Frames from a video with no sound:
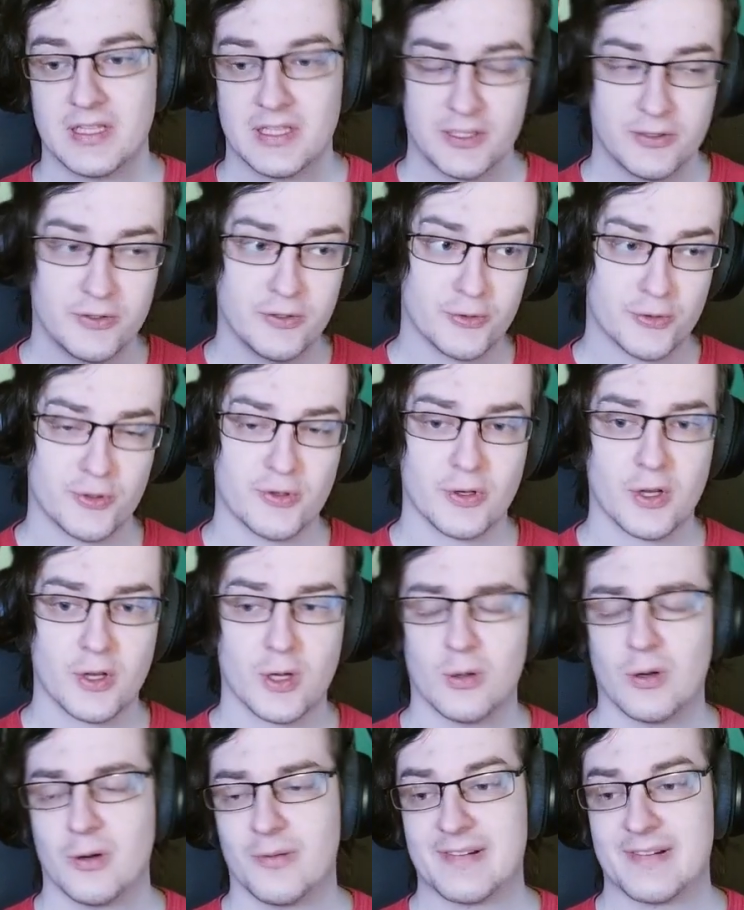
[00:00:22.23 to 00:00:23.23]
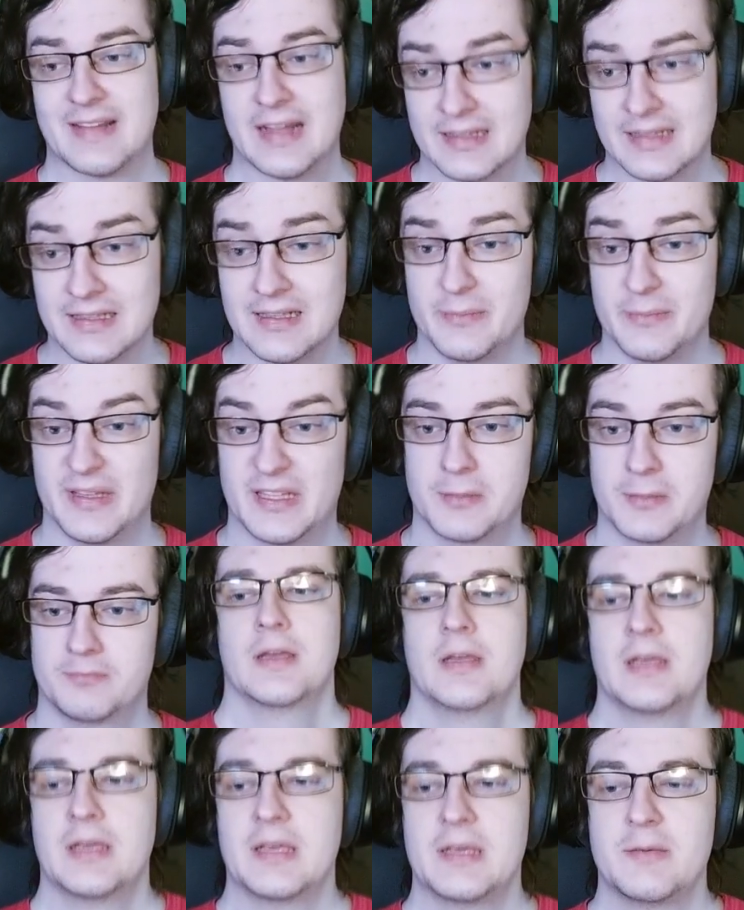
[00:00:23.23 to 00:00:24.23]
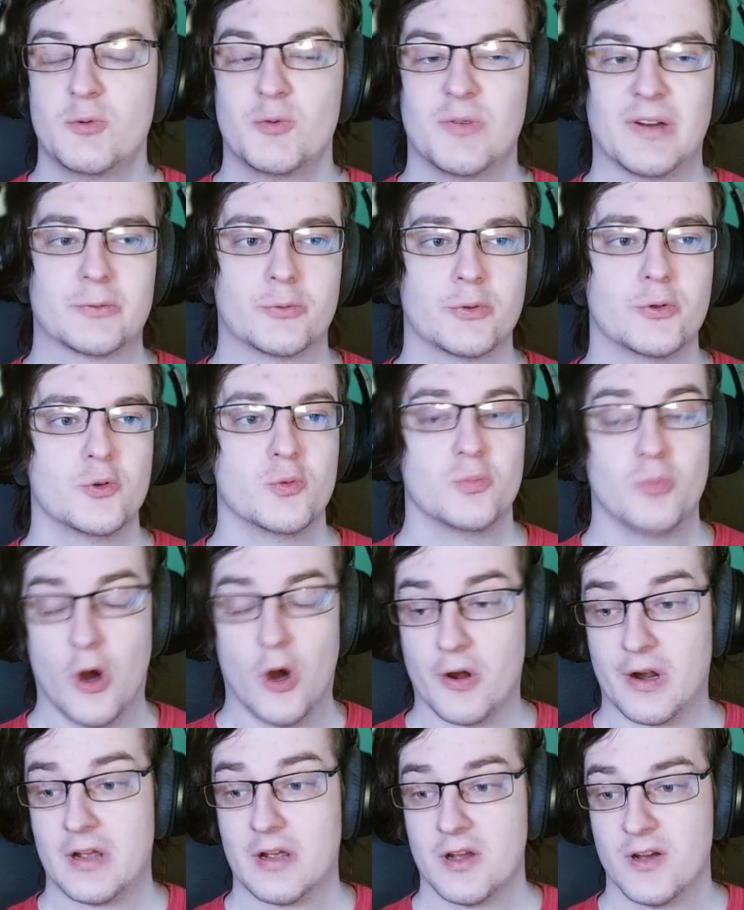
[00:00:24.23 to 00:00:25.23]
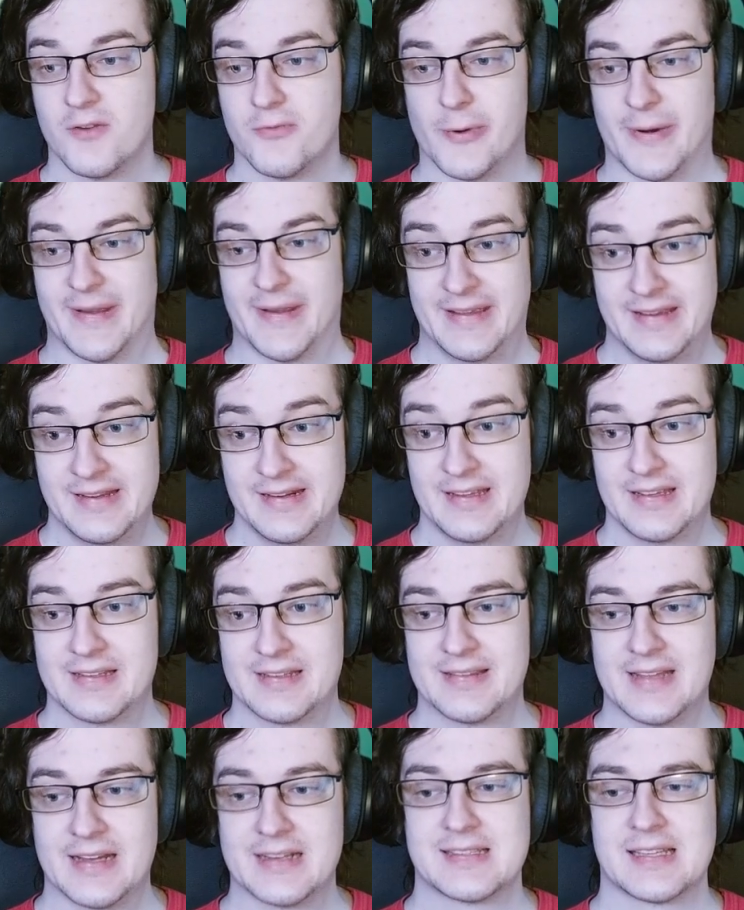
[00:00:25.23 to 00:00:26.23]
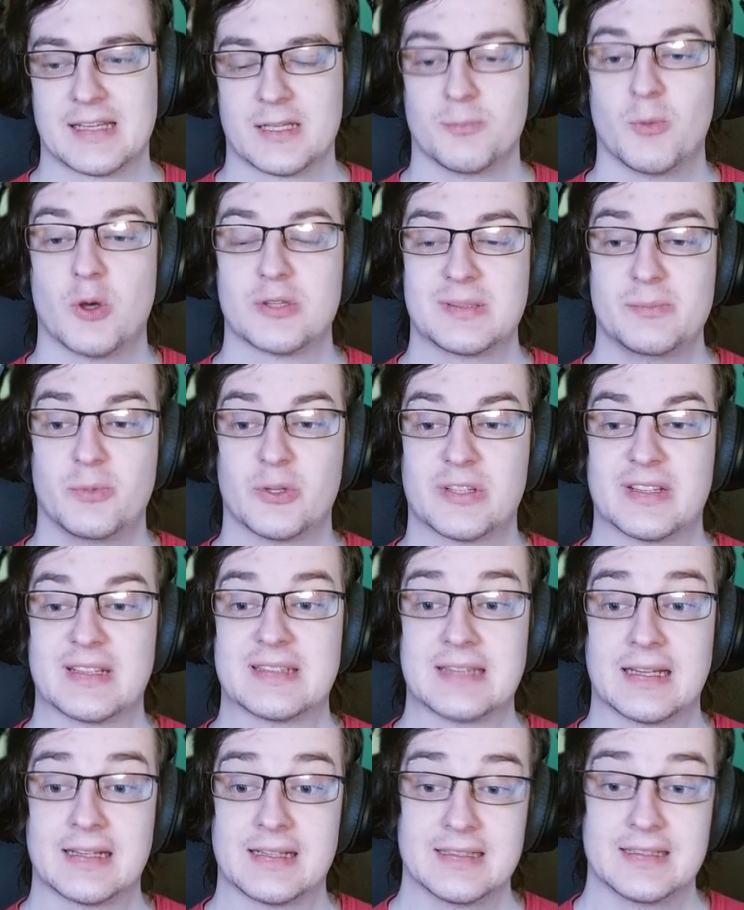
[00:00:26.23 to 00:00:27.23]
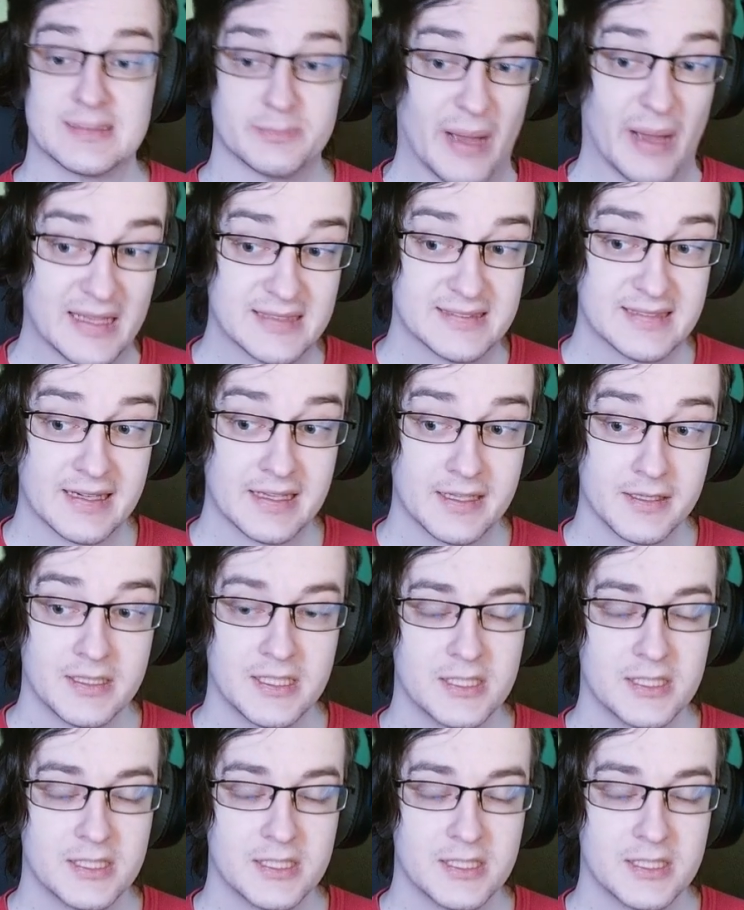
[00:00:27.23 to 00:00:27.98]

You shouldn't go over that limit. If you want to go more for healing, then second most important stat is mastery,